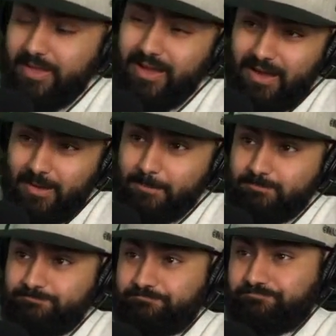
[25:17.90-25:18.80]
I'm
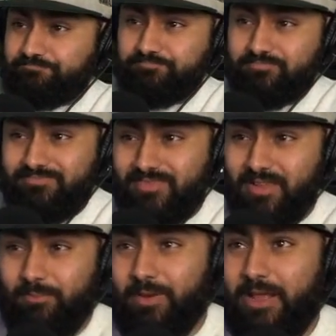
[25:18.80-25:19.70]

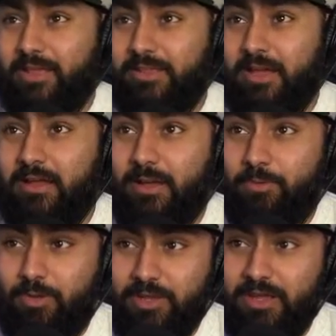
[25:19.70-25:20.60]
going
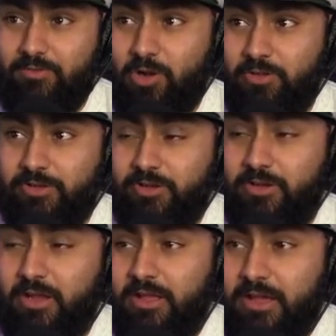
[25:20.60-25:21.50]
to pick Kevin Holland here.